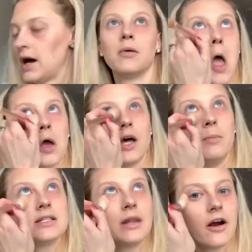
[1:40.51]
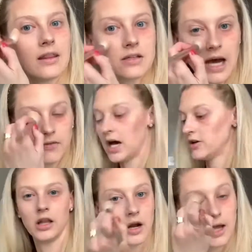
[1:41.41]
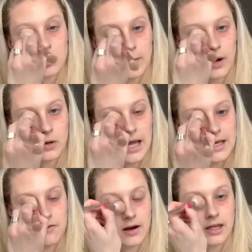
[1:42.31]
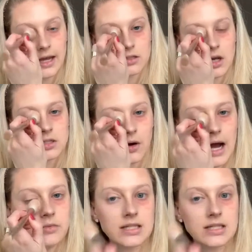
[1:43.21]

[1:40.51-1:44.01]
product as possible under my eyes because